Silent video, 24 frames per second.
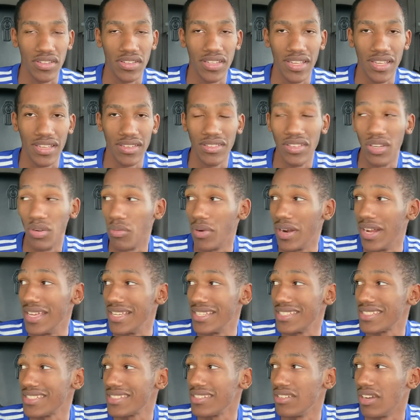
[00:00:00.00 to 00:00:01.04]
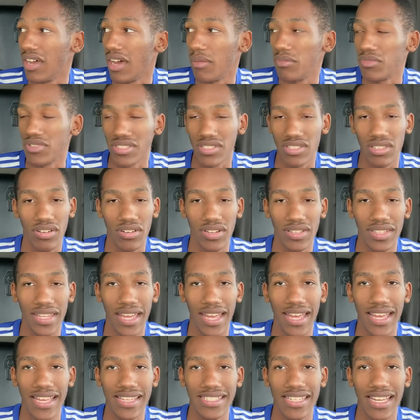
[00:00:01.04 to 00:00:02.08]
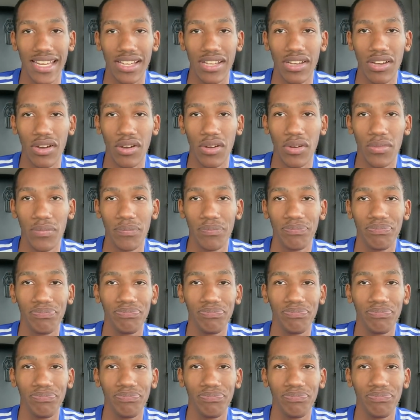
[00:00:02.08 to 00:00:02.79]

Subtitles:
Then the rest, you know, I'm just learning that as I go.